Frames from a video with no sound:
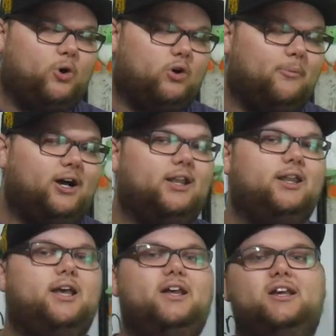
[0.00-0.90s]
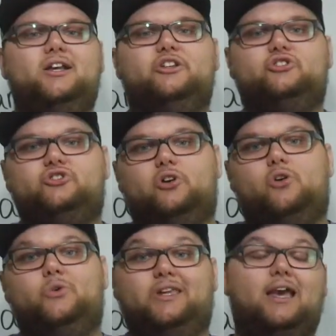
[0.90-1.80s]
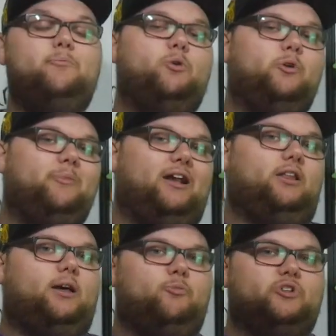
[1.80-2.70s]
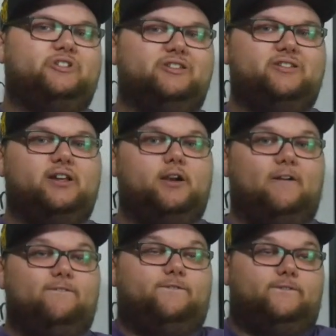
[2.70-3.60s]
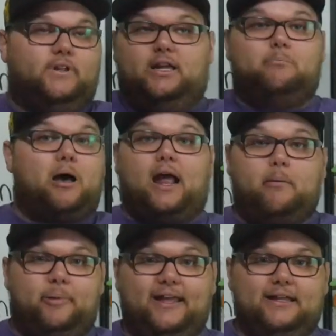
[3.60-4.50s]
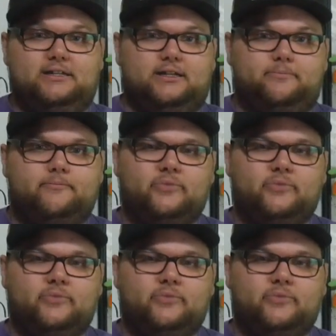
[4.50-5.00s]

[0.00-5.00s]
Pokemon. So Yanma would make a lot more sense there, in my opinion.